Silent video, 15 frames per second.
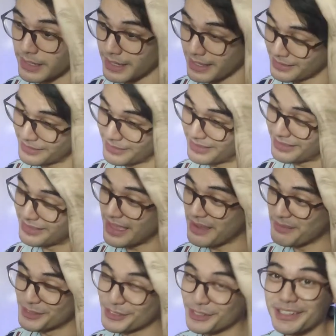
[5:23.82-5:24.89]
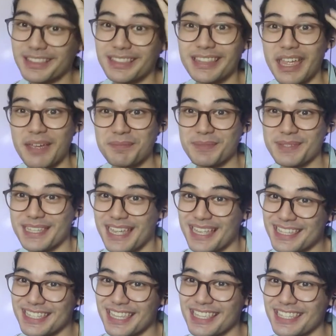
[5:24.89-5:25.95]
And I'm sure Tep
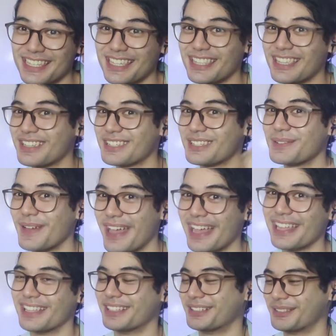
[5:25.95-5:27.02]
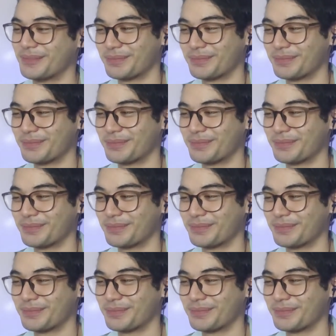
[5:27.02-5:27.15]
senses it as well.